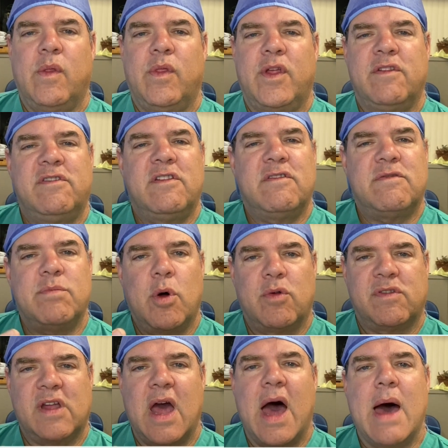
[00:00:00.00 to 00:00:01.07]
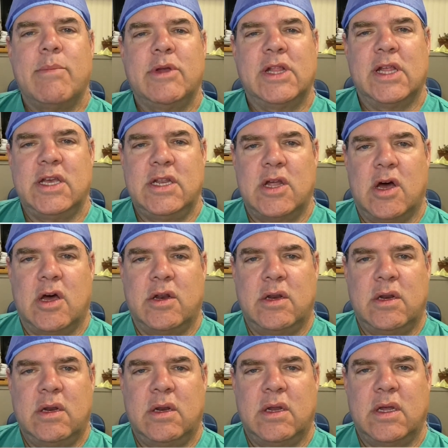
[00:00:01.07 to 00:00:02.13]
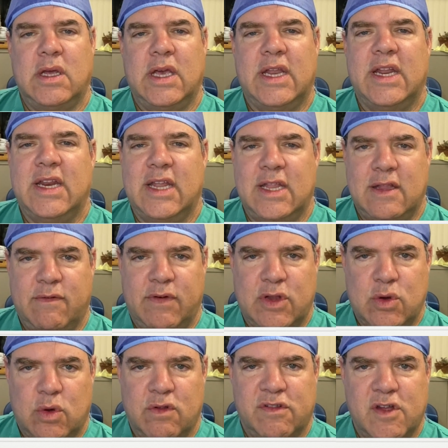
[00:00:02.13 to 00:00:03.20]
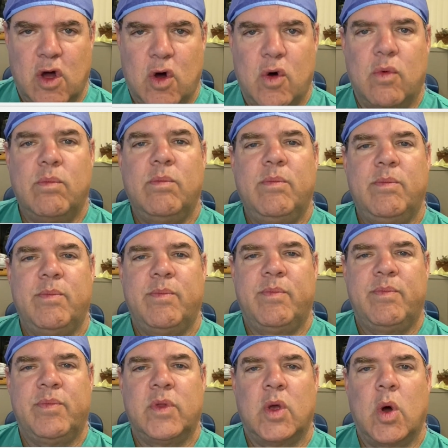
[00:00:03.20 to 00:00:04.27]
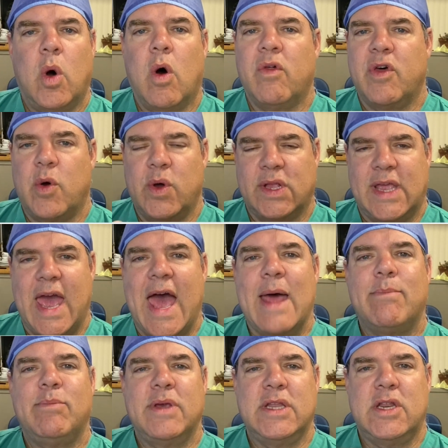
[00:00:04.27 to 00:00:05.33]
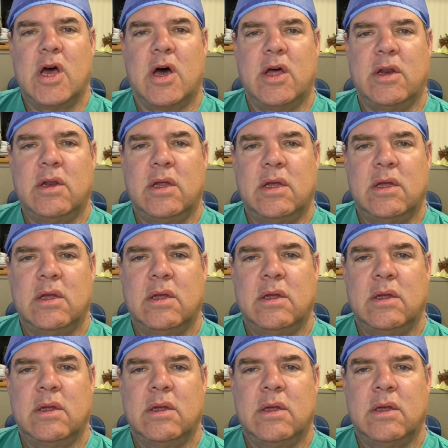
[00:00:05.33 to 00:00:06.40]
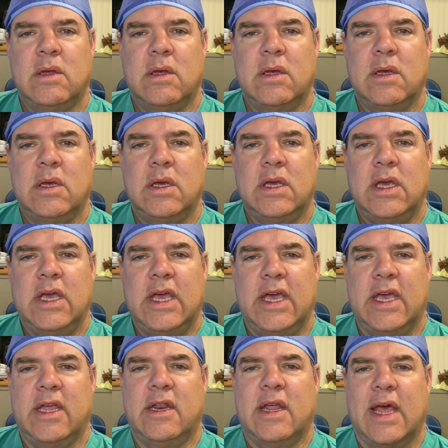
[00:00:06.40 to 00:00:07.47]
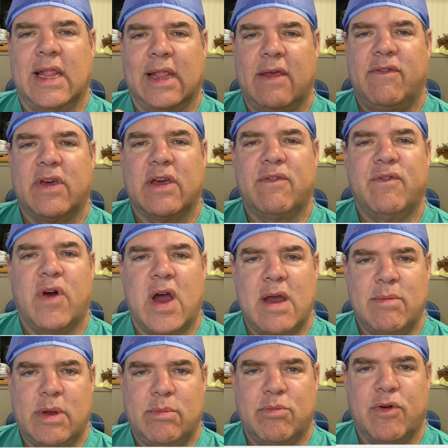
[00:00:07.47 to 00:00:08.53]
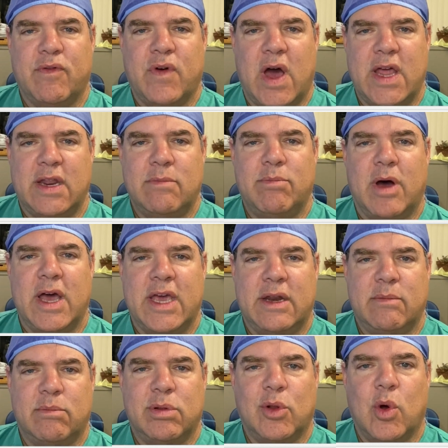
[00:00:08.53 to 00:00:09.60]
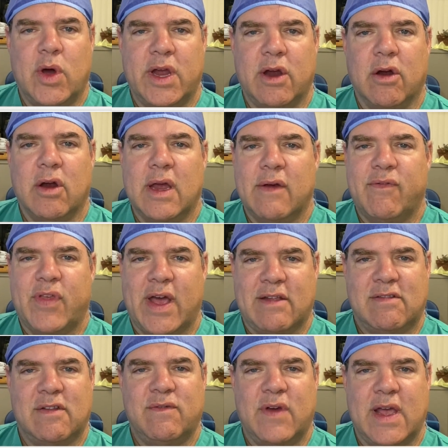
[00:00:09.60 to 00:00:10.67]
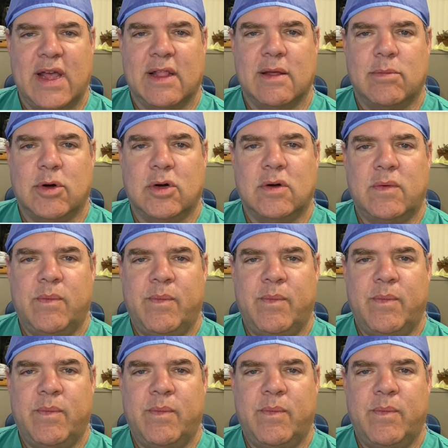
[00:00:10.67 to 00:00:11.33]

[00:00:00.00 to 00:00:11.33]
This is most commonly done in an individual's home, although it can be done in a living environment provided by an employer if that's available.